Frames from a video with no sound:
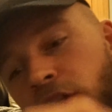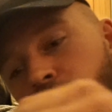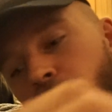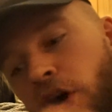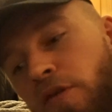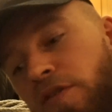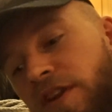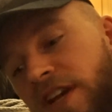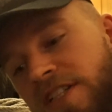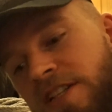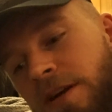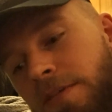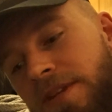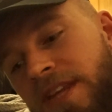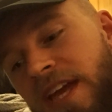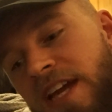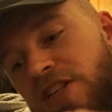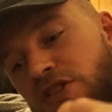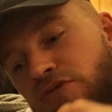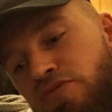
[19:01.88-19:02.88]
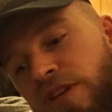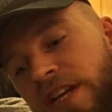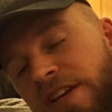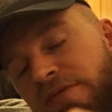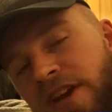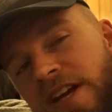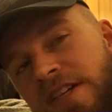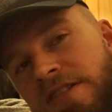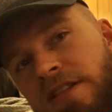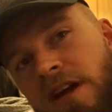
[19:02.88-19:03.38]
the goal for the next couple of days is really
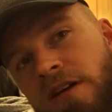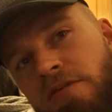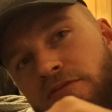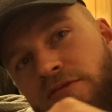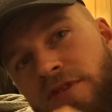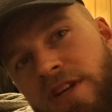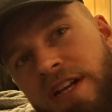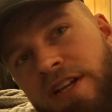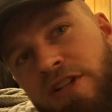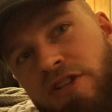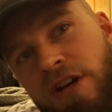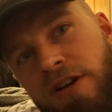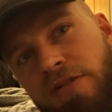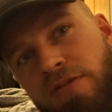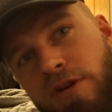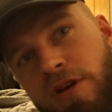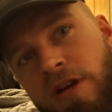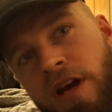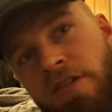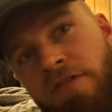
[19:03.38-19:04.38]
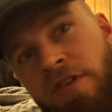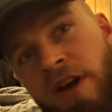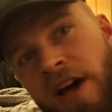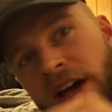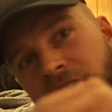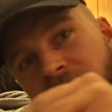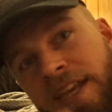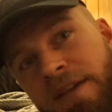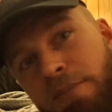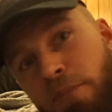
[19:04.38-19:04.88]
rest up, really trying to
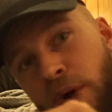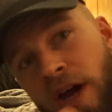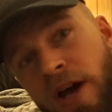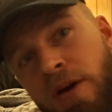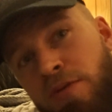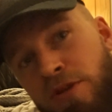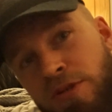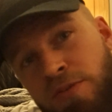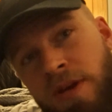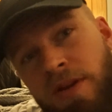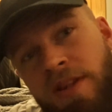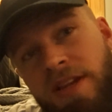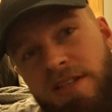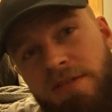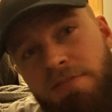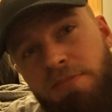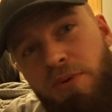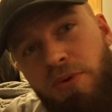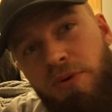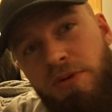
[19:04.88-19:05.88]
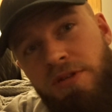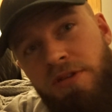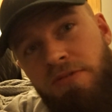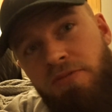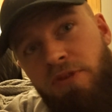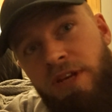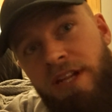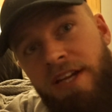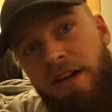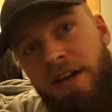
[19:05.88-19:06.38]
recover, eat well as well. That's
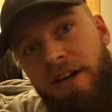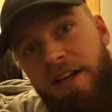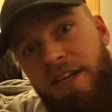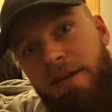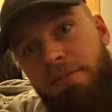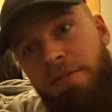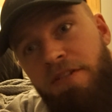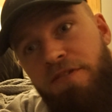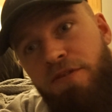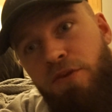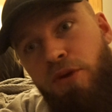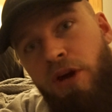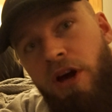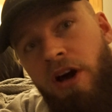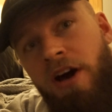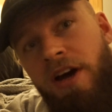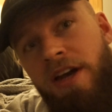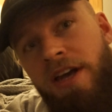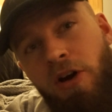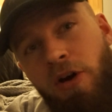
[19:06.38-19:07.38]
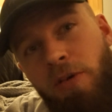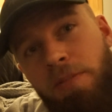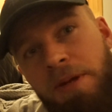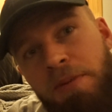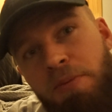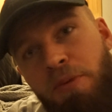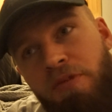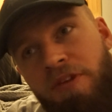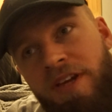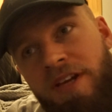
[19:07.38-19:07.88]
important. Really kind of keep my food high. A lot of
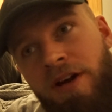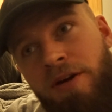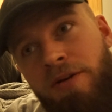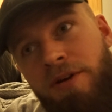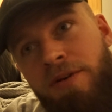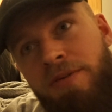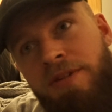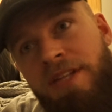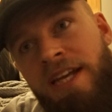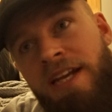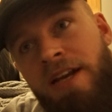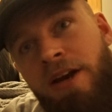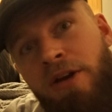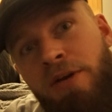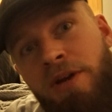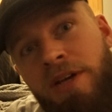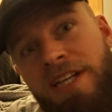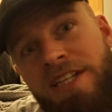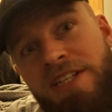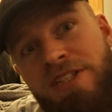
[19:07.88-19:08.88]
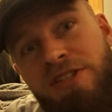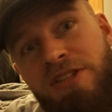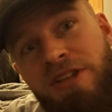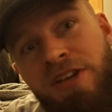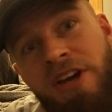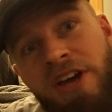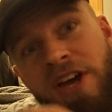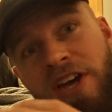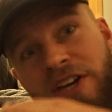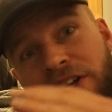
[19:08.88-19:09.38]
people think, oh no, deload, I need
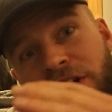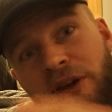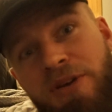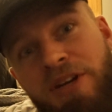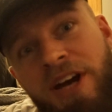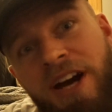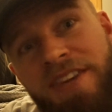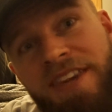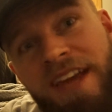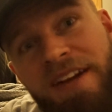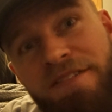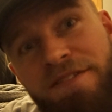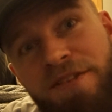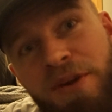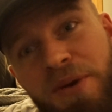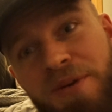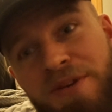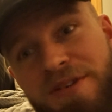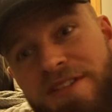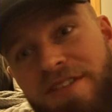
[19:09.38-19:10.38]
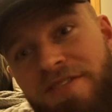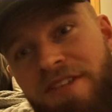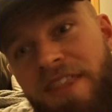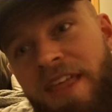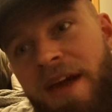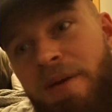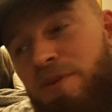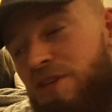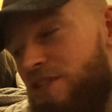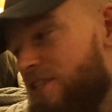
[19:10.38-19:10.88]
to, you know, cut down food and stuff like
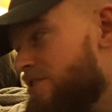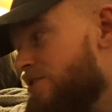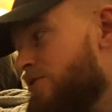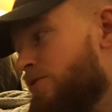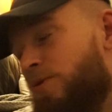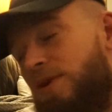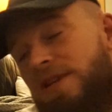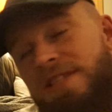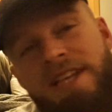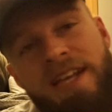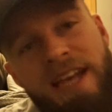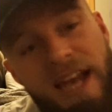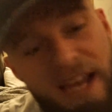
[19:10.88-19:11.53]
that, which isn't always the